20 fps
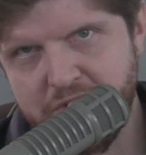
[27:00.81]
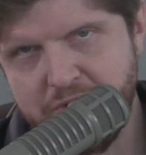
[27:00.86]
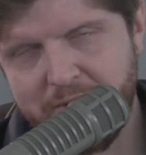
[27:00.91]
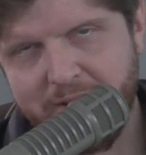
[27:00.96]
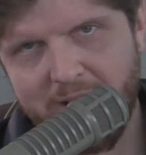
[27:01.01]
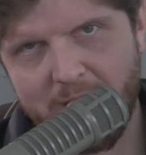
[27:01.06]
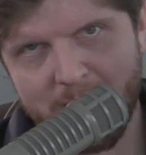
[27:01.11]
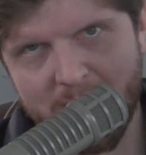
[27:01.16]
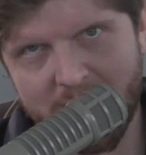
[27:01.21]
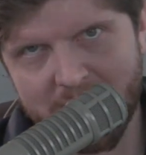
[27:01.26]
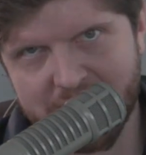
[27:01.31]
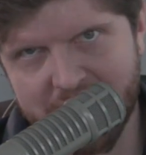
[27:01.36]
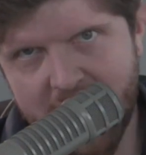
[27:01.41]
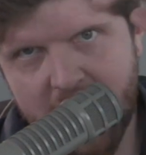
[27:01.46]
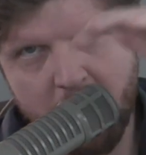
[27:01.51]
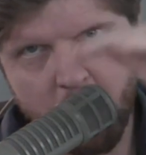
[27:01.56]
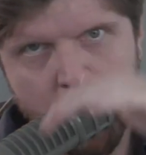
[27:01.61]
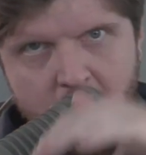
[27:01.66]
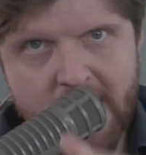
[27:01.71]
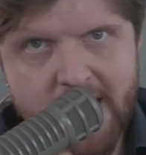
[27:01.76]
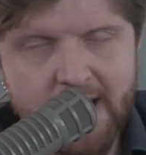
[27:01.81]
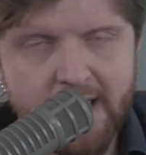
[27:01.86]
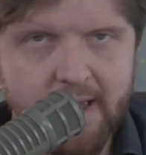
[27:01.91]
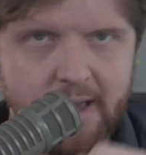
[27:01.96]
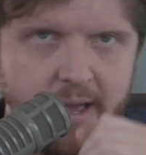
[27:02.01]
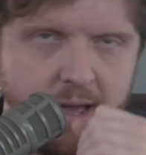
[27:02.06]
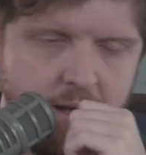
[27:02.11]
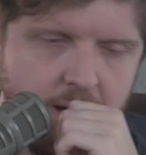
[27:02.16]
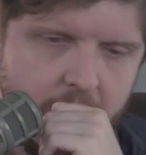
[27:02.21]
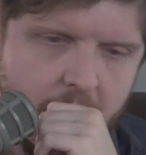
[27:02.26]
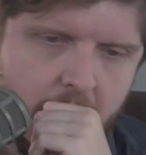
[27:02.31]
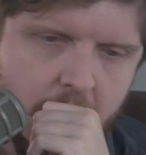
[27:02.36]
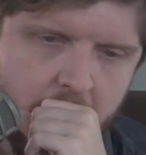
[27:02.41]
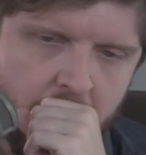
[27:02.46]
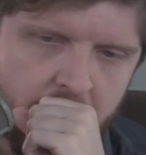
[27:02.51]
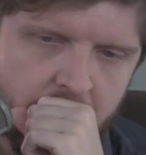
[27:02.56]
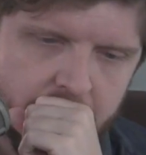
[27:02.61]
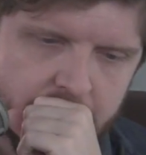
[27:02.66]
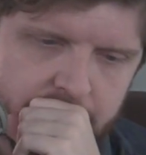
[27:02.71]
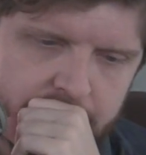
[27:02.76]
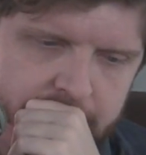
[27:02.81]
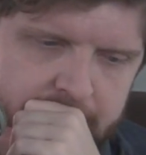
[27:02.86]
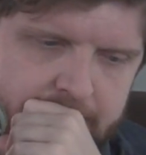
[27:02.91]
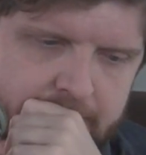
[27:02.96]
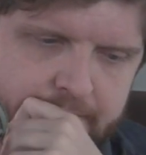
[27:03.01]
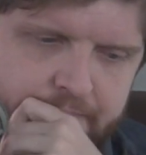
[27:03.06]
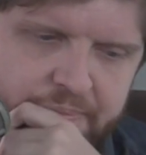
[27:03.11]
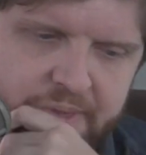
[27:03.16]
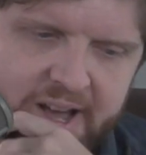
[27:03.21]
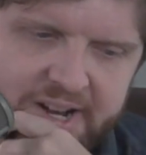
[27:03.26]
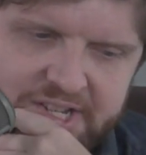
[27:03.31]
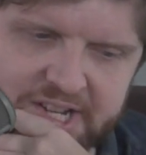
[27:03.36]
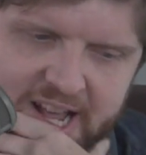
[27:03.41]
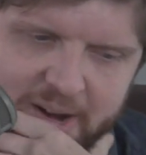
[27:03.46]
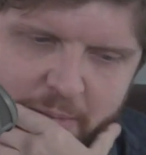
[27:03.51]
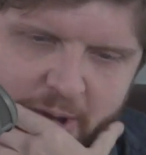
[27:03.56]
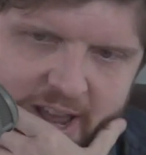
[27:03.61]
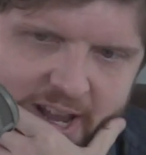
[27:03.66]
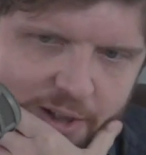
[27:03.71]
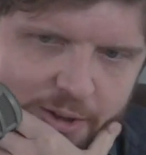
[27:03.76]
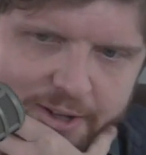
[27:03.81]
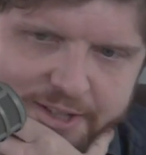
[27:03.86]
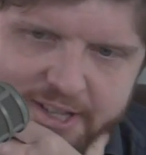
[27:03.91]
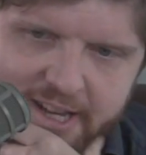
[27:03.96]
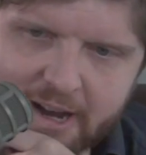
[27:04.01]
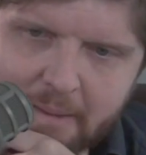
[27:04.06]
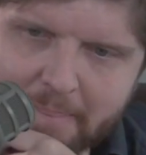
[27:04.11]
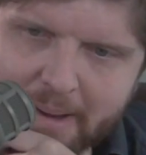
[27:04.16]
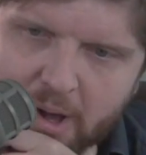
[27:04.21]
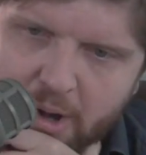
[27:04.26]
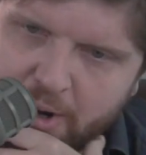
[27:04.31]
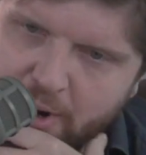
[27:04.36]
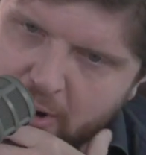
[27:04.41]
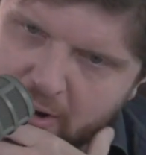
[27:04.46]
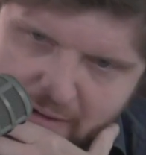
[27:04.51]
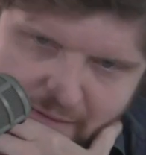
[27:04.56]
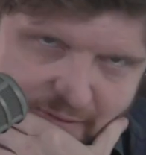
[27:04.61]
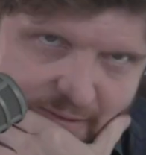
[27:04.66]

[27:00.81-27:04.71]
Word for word: You got about a ten week, a ten week. It looks like a bell curve